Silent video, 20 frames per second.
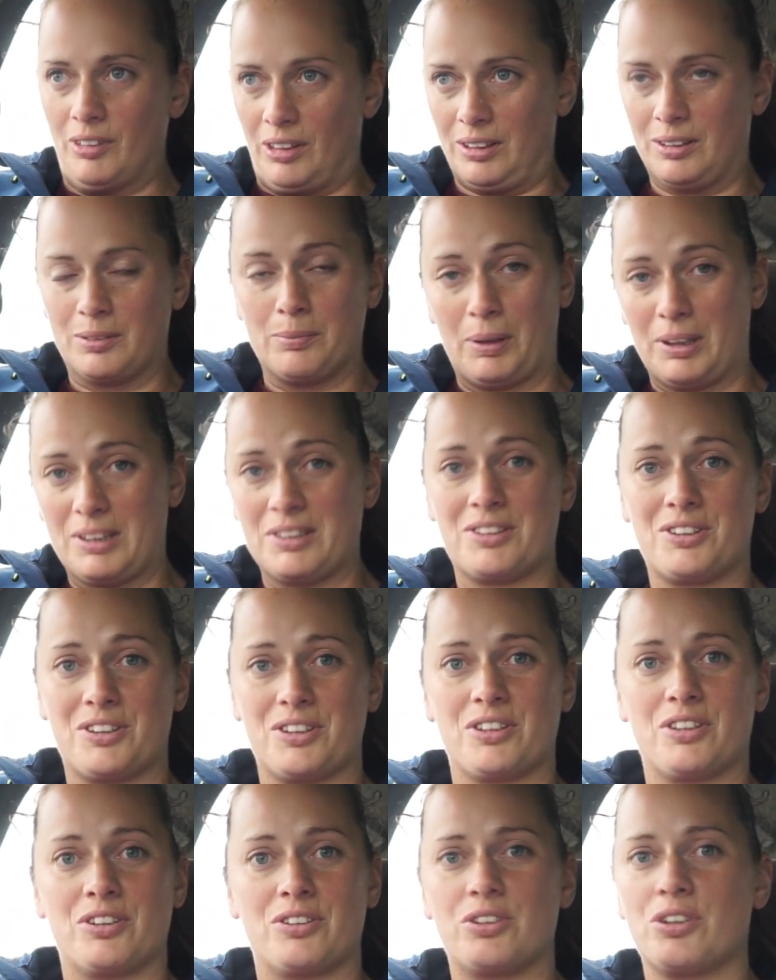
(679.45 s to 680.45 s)
the message
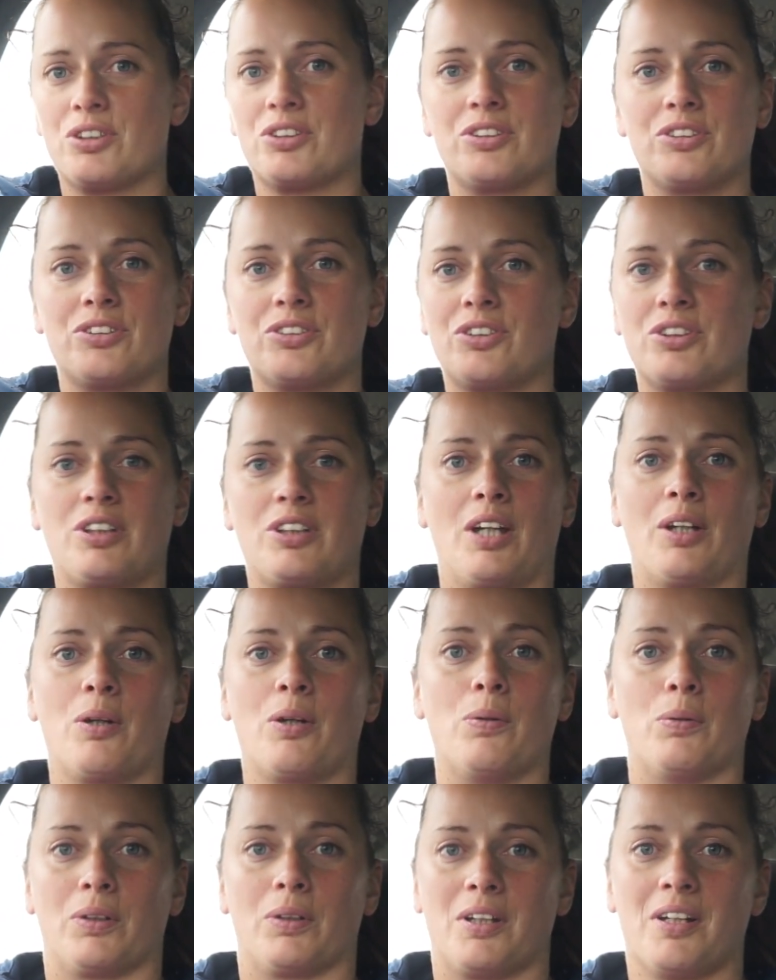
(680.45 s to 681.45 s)
is just get
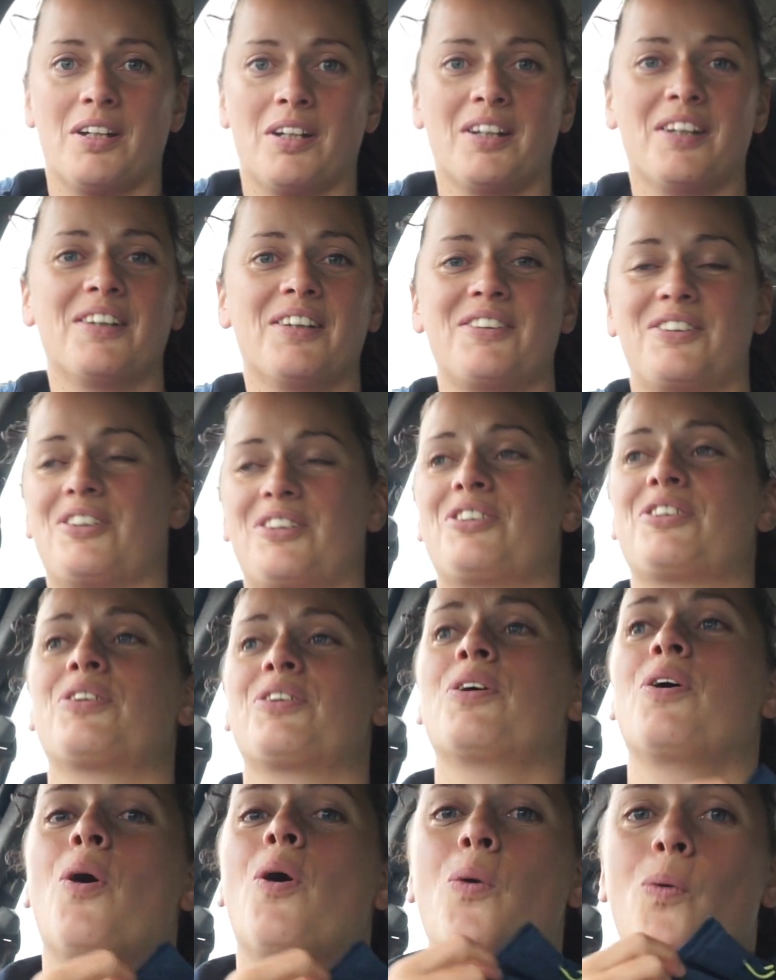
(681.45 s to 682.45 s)
going. Just
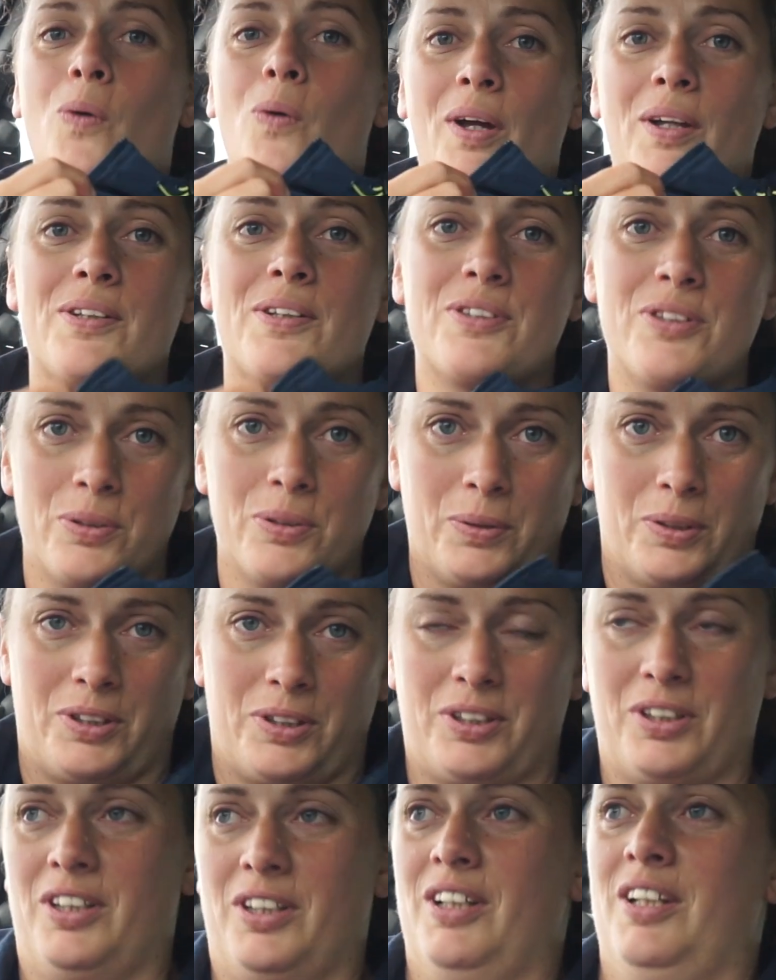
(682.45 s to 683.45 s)
go and do
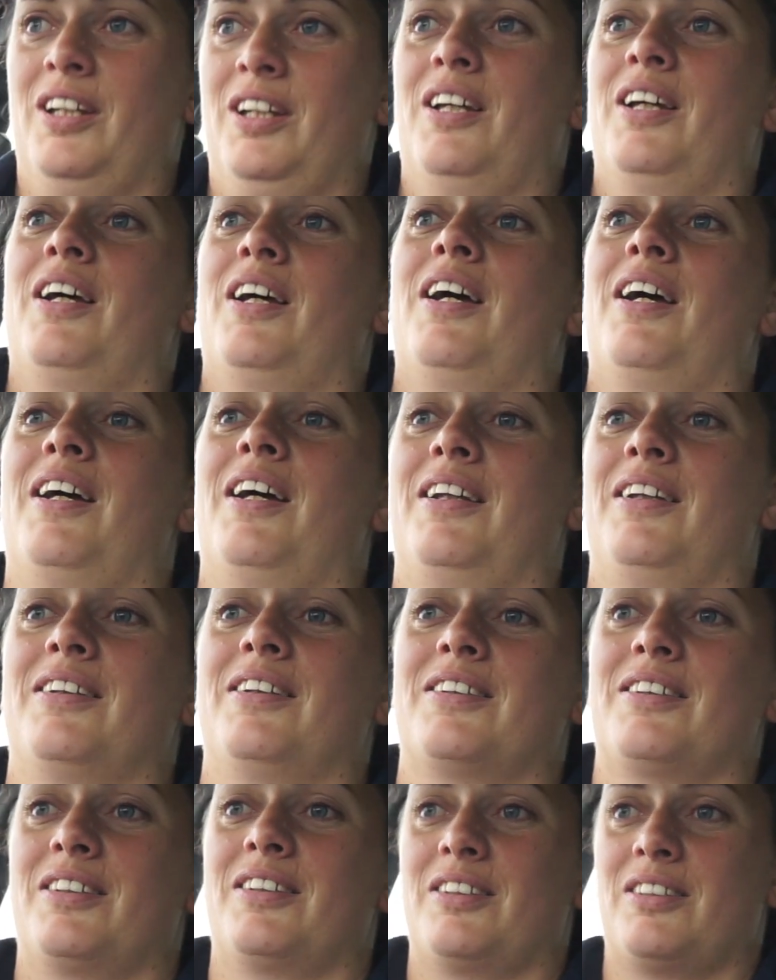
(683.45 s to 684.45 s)
it.
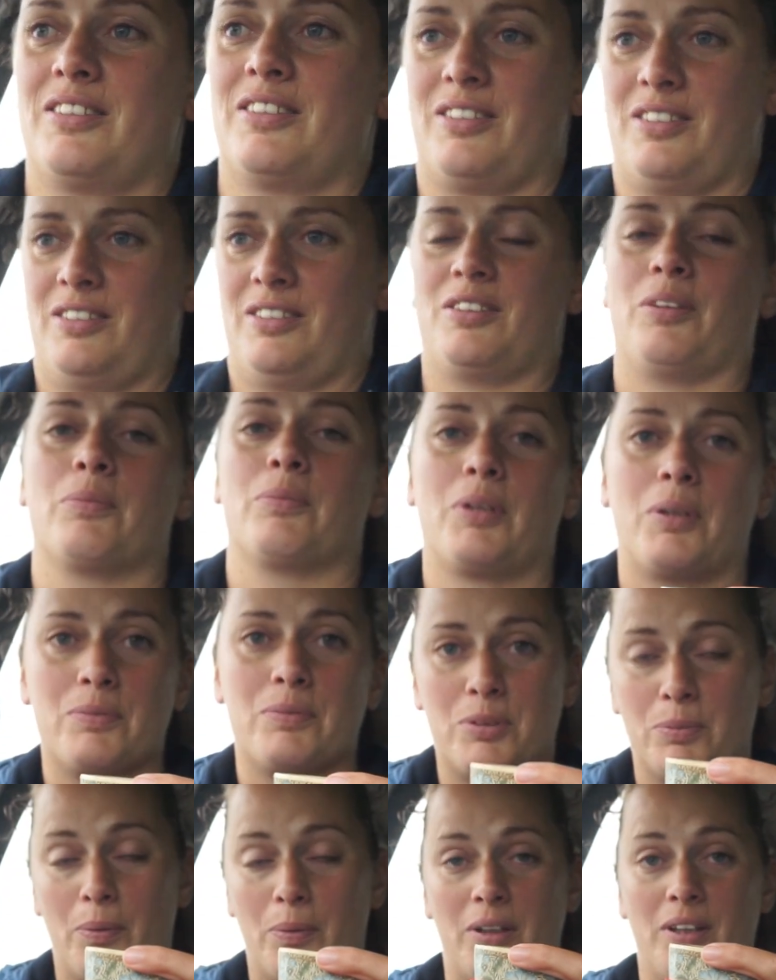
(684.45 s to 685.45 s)
And
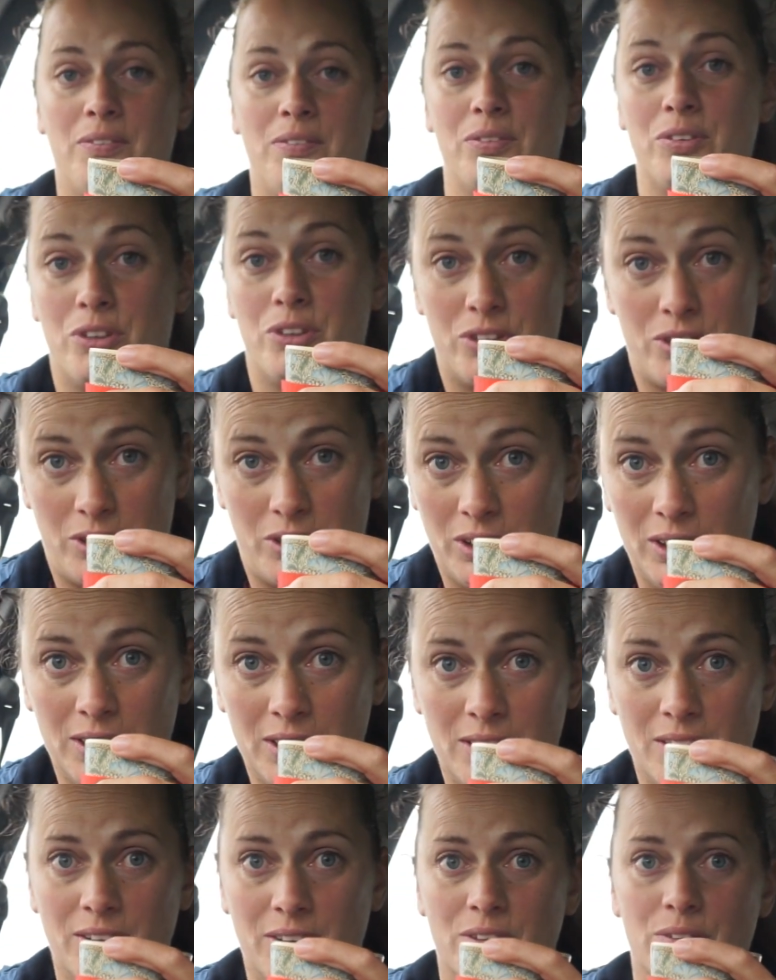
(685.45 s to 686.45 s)
sometimes you might even just
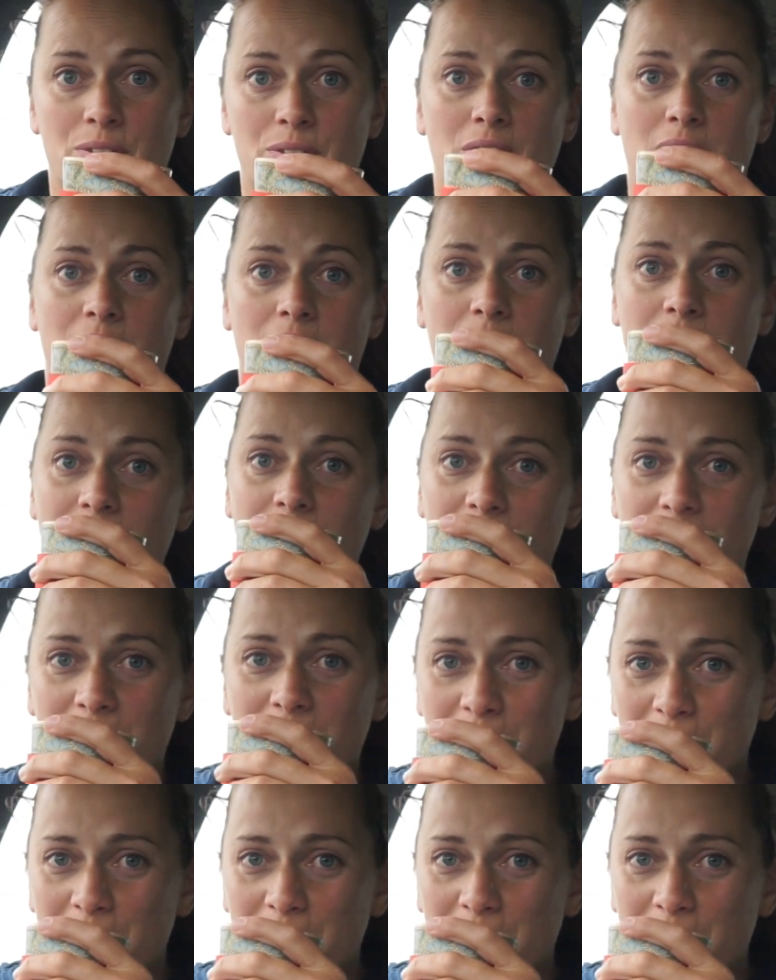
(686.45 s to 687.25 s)
eat in the rain.